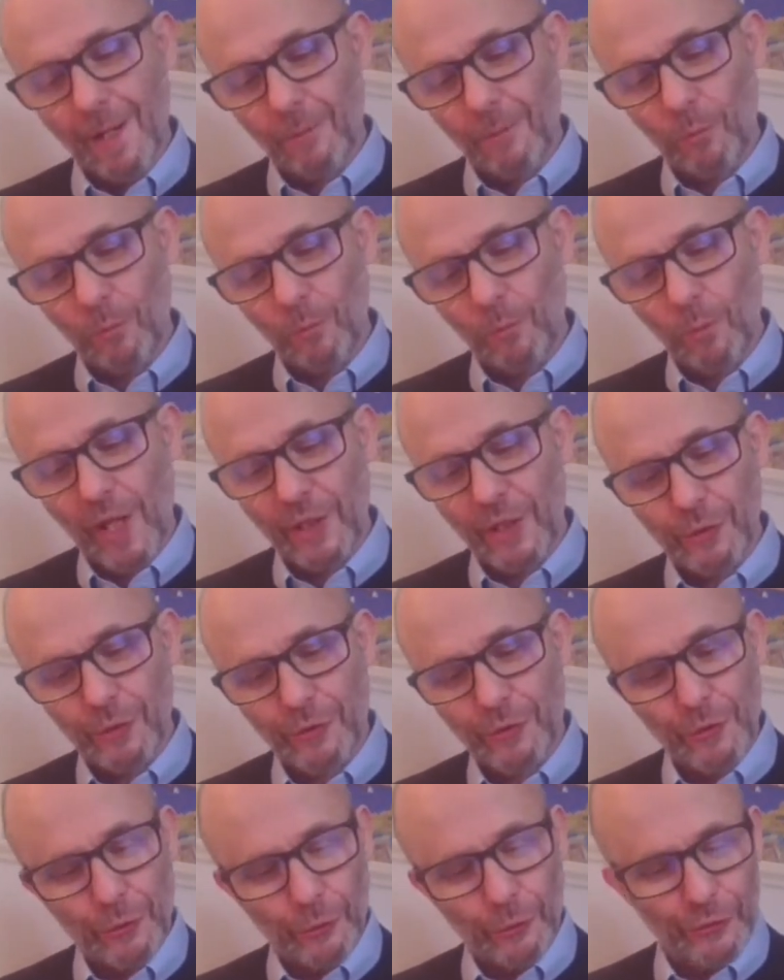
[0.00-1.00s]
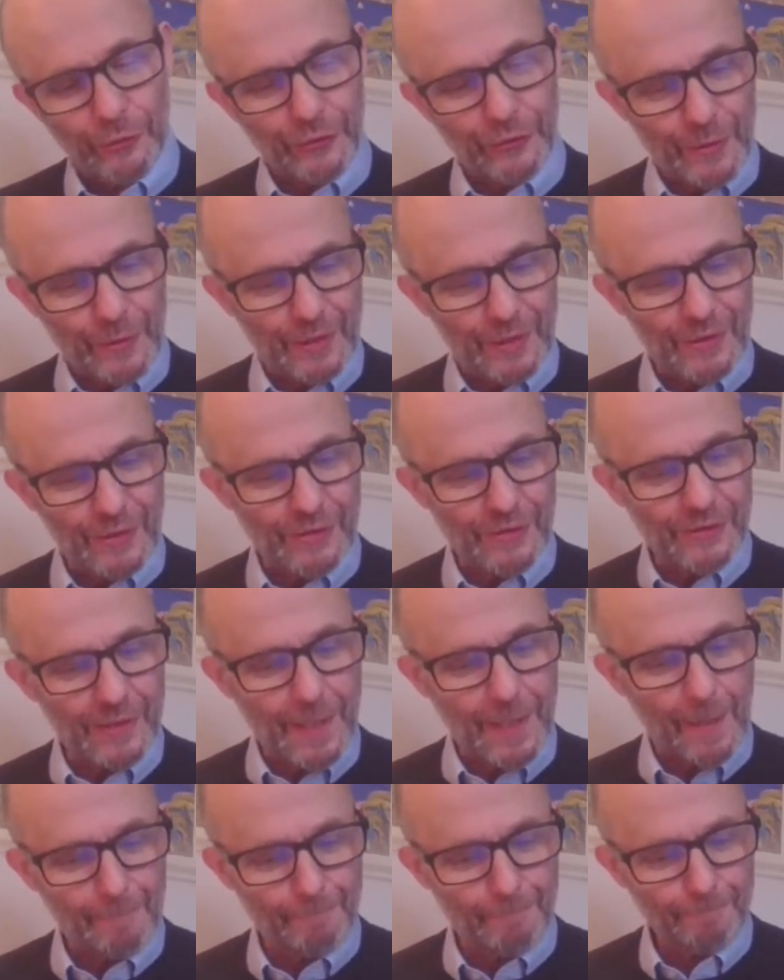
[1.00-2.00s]
where you should also
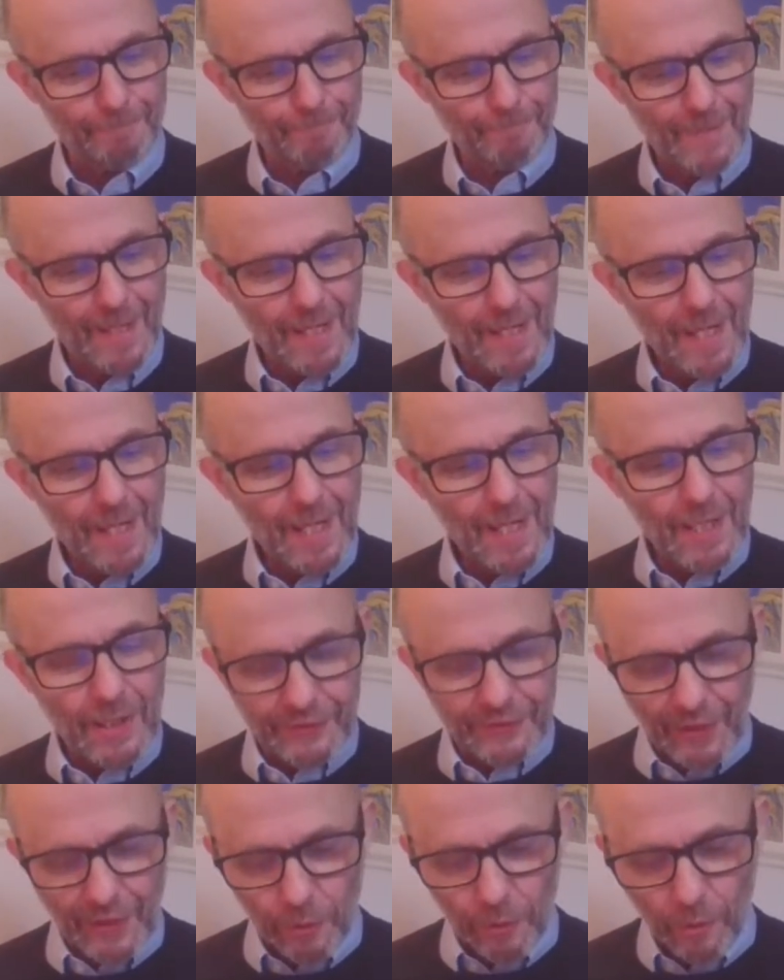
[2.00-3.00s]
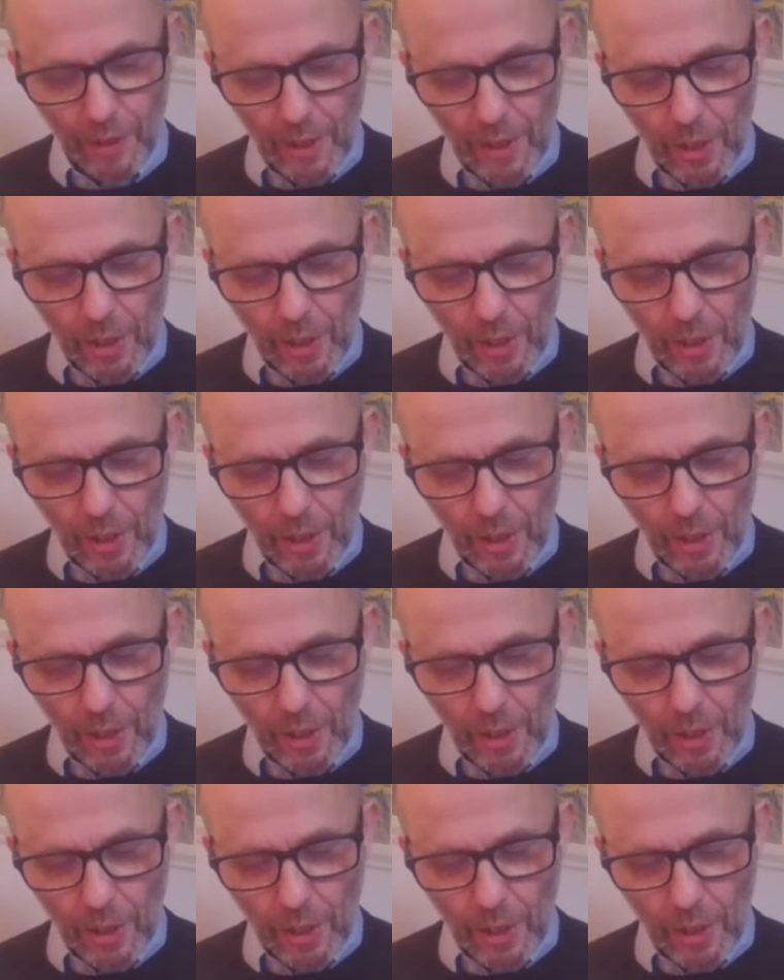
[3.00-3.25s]
consider. So,